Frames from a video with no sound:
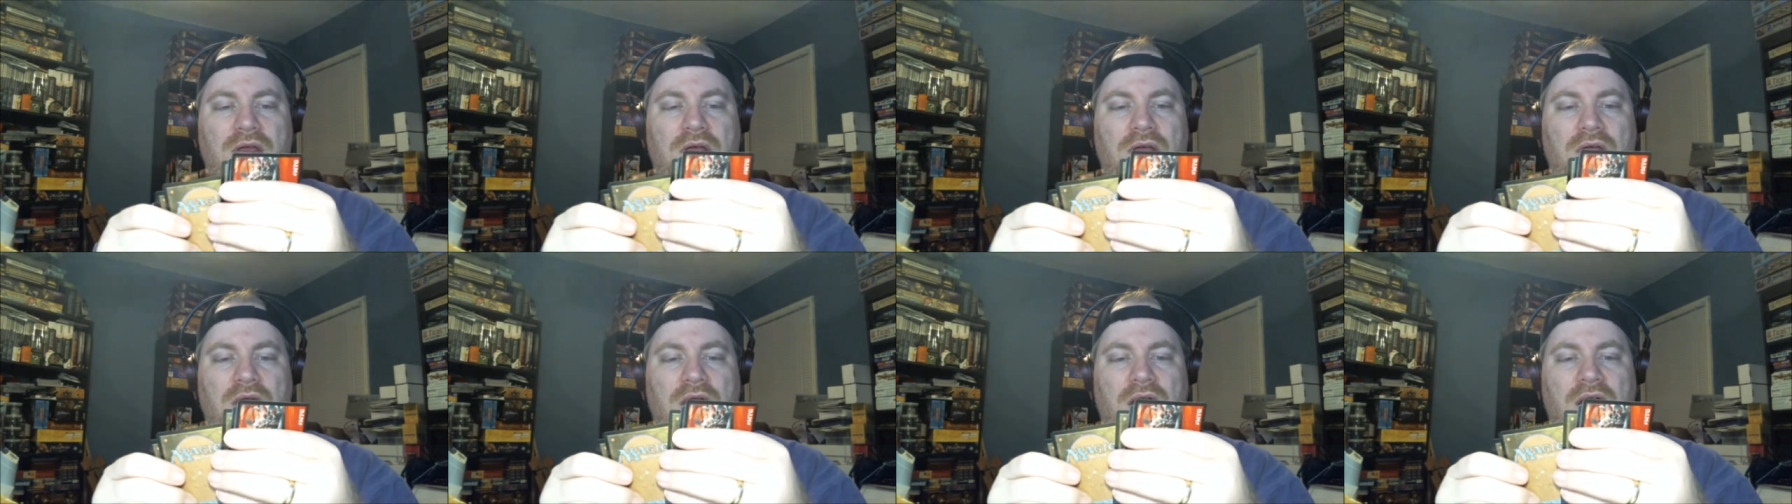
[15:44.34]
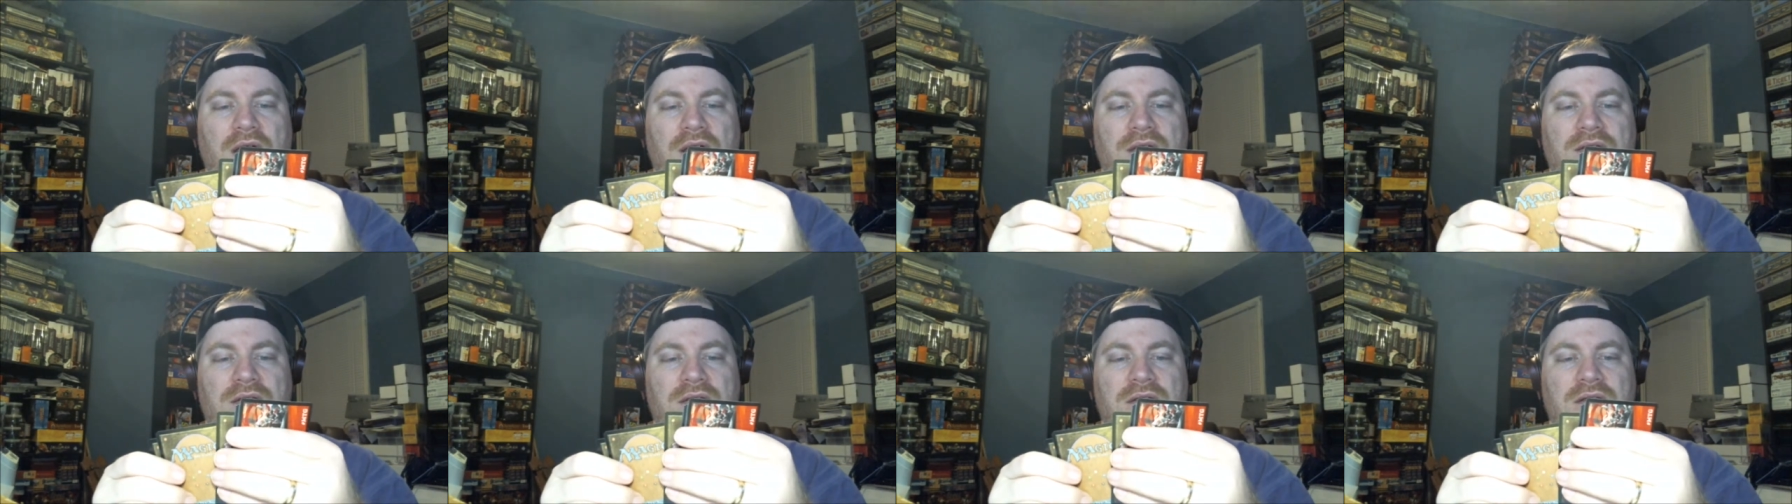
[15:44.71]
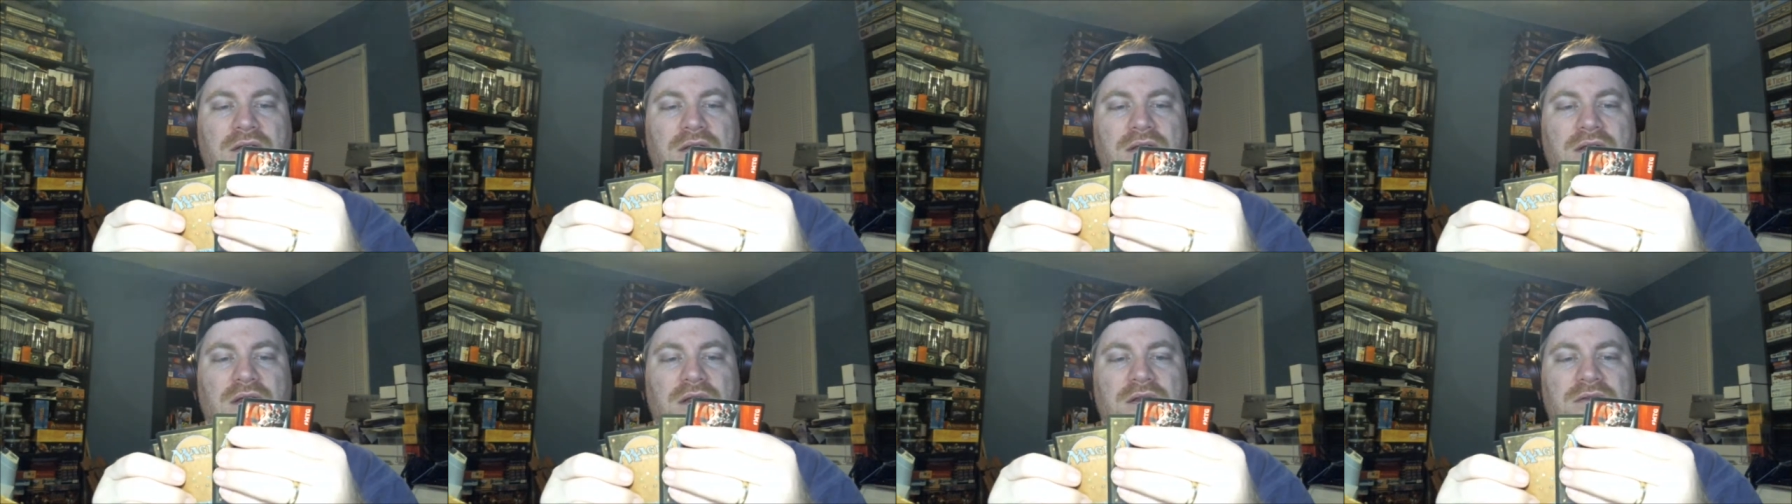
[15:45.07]
a
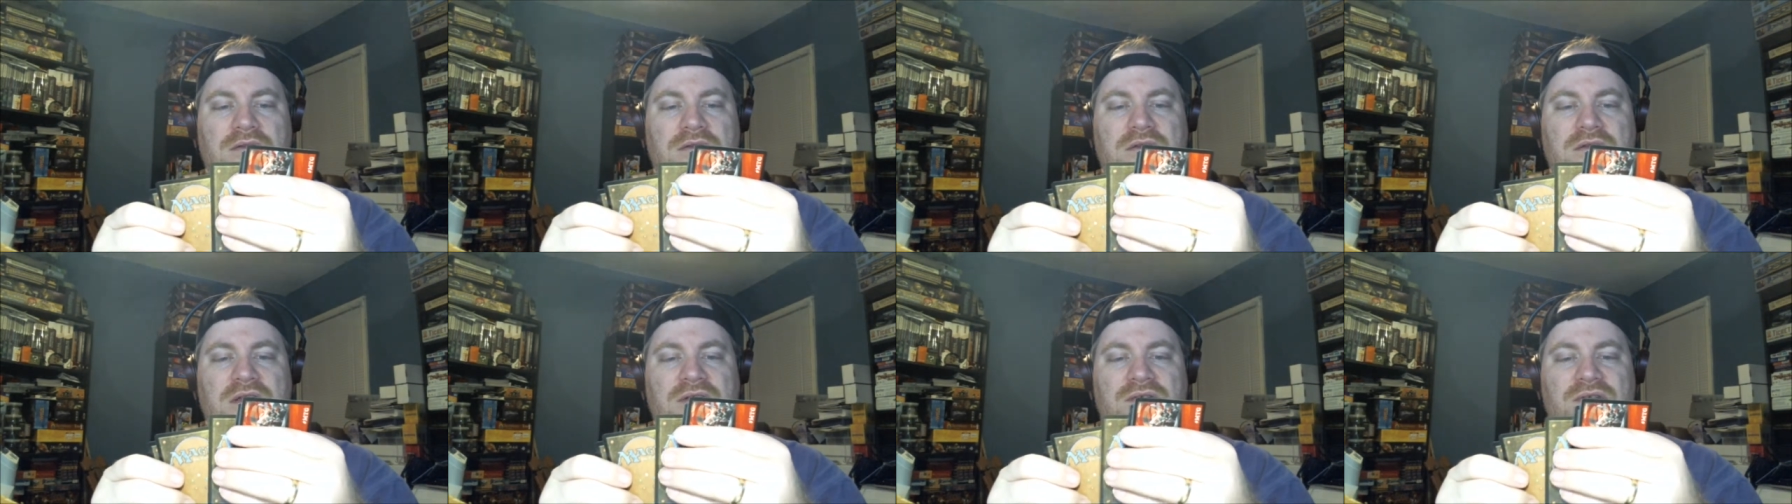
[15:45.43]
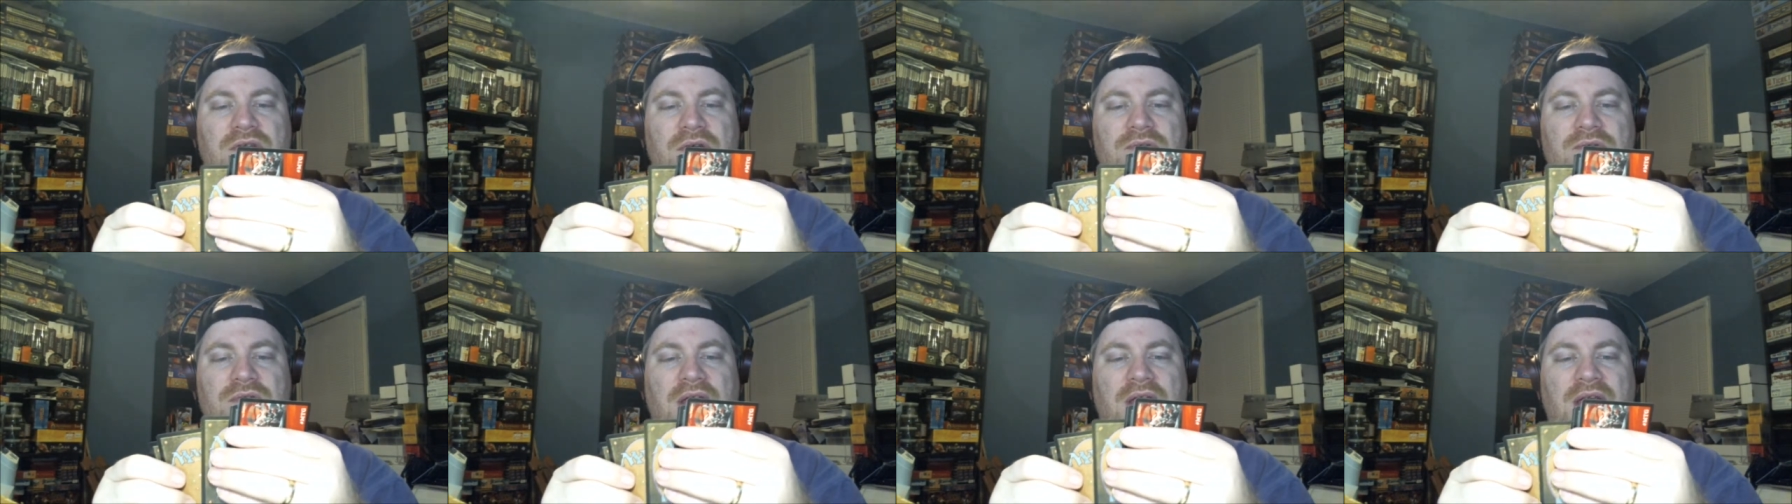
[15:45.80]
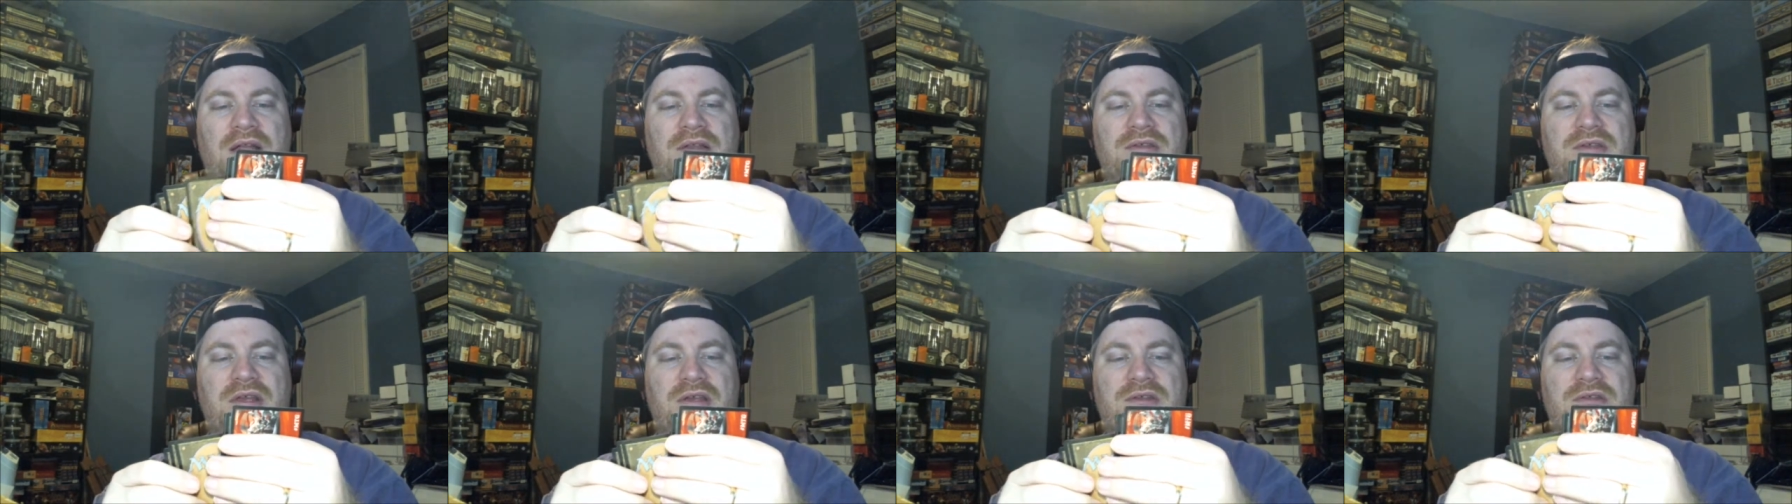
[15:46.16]
Disowned
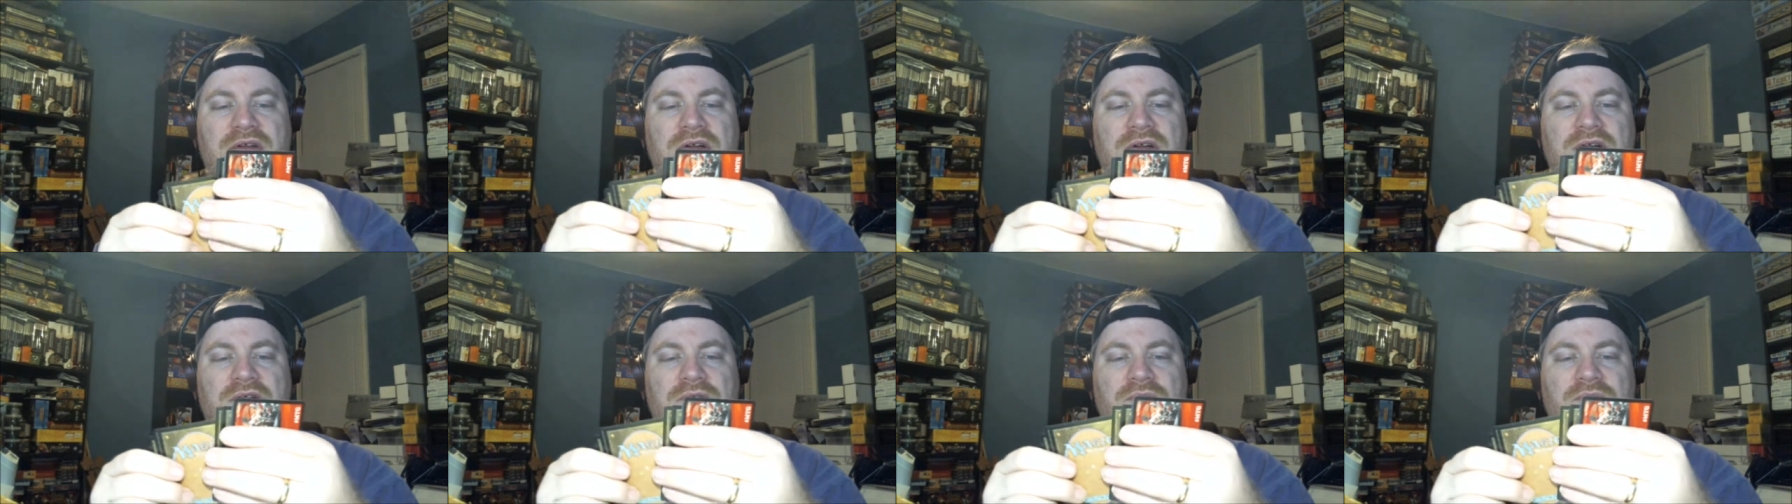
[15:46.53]
Ancestor.